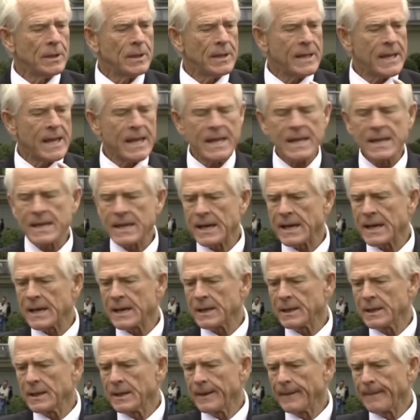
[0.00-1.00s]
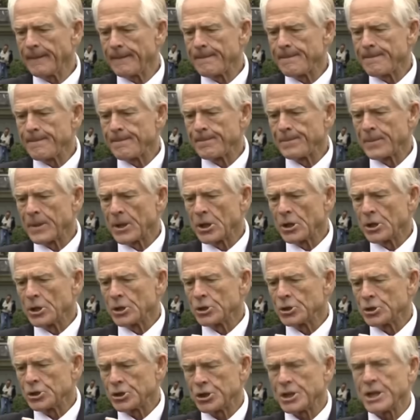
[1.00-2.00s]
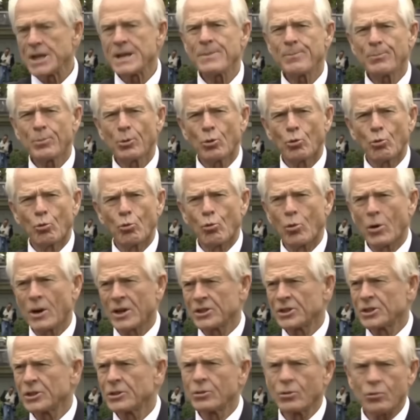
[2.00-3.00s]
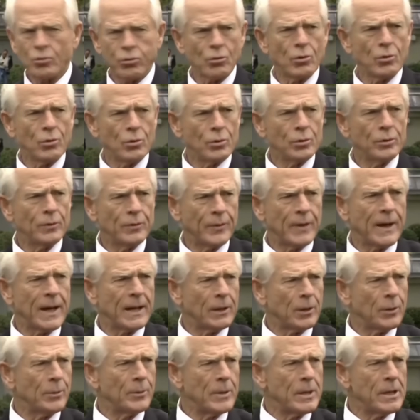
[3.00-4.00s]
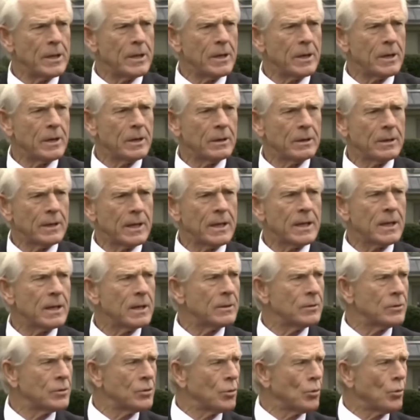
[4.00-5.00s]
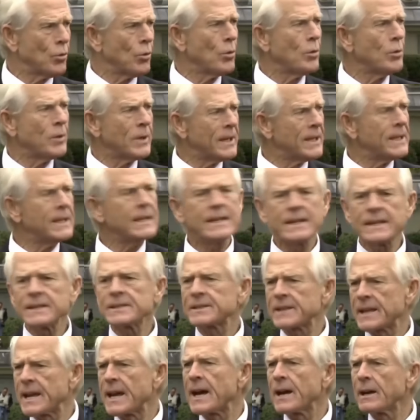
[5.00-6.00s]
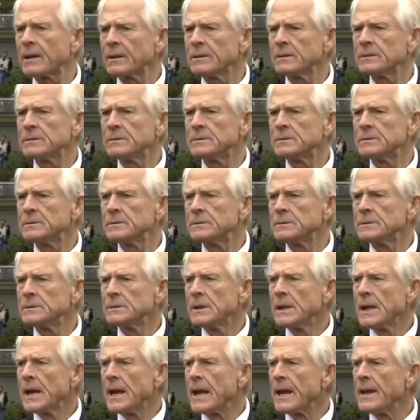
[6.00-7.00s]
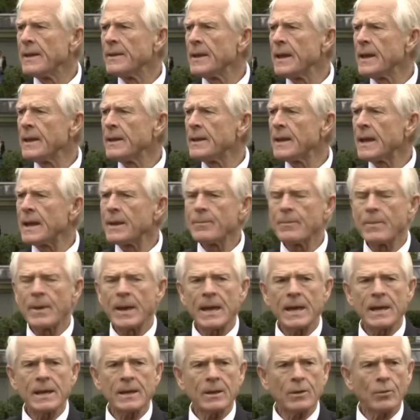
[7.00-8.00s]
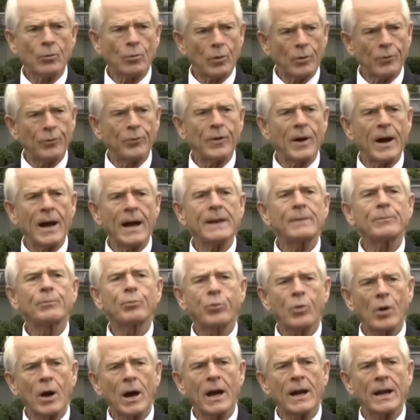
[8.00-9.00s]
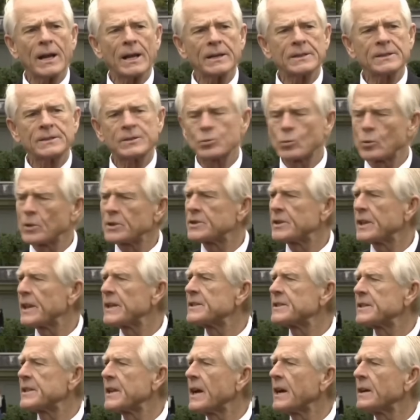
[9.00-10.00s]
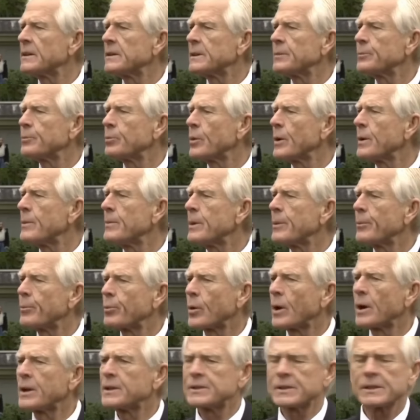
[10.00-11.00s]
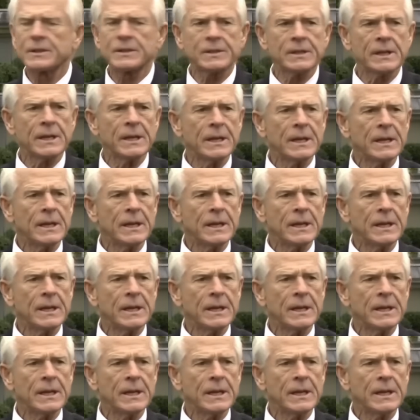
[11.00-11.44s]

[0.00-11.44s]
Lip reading: they get cheap Russian crude, follow me here, they get crude at a discount, and then they make refined products which they sell at premium prices